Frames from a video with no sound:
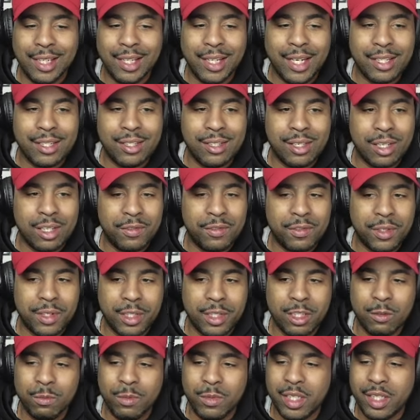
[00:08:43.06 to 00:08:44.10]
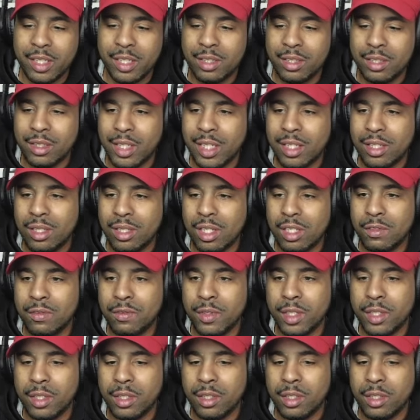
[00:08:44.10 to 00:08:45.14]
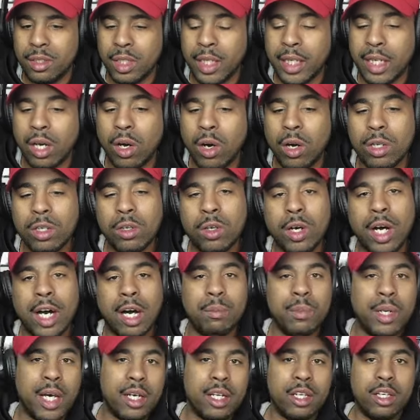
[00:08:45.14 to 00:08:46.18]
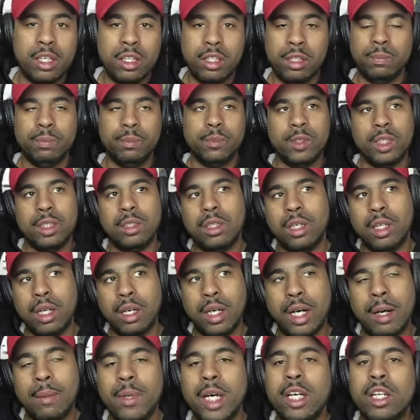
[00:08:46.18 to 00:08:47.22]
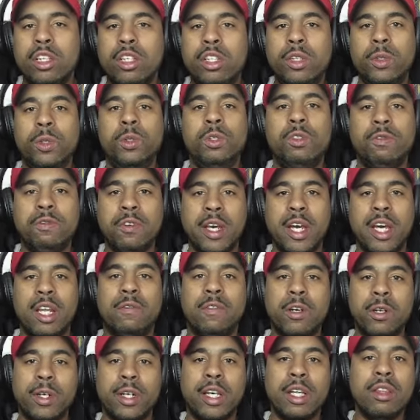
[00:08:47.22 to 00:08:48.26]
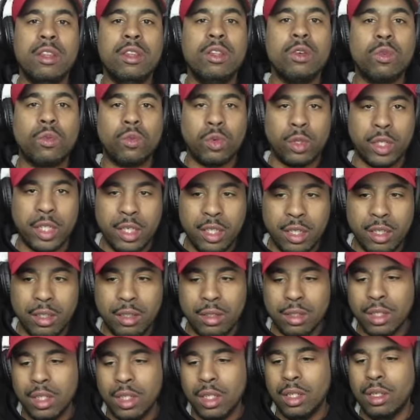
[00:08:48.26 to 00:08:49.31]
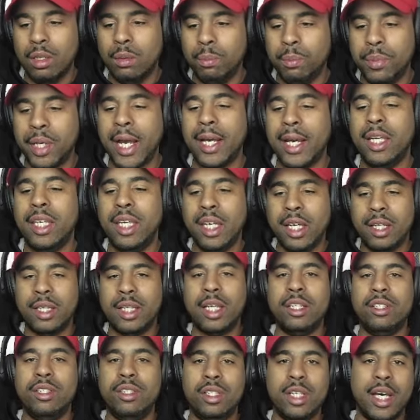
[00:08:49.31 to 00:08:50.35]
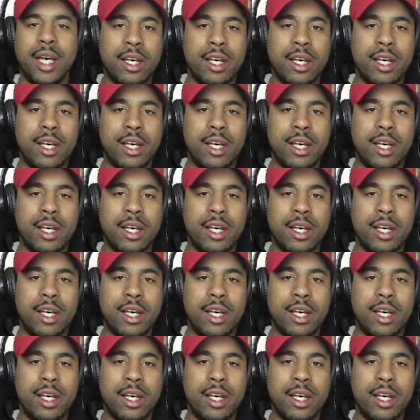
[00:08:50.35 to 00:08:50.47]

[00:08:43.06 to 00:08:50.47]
Yeah, that sucks for her, man. That sucks for her. Like, although I'm not a huge fan of her in the ring, but I get that she